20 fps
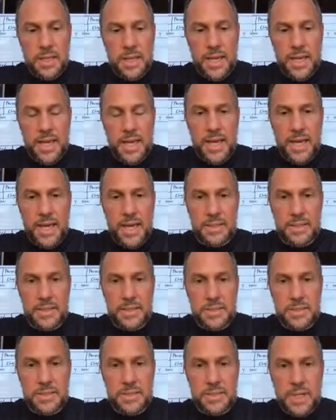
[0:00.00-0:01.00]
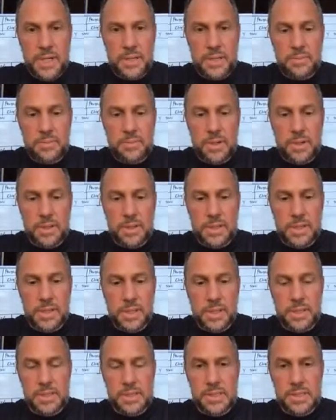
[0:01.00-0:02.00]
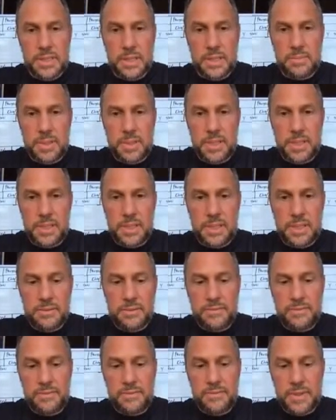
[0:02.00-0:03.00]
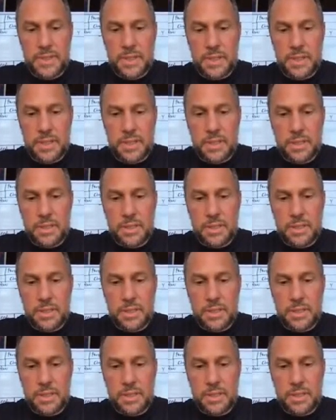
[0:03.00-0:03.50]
at Red Marketing is, I believe, the